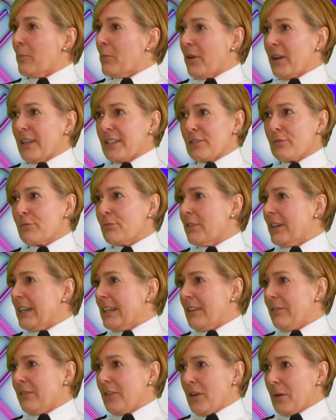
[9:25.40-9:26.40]
Brighton's a
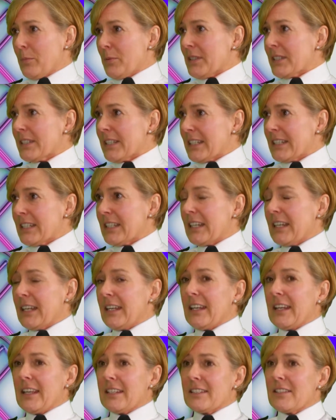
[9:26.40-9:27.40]
really vibrant
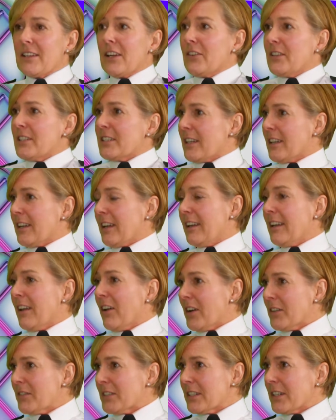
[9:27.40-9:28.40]
city. It's known as a, a
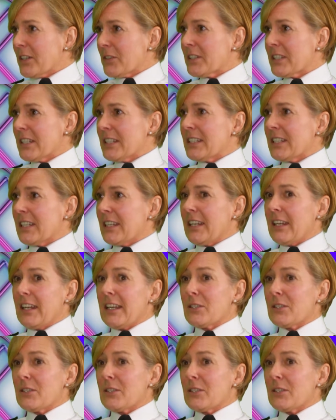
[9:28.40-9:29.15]
lifestyle city.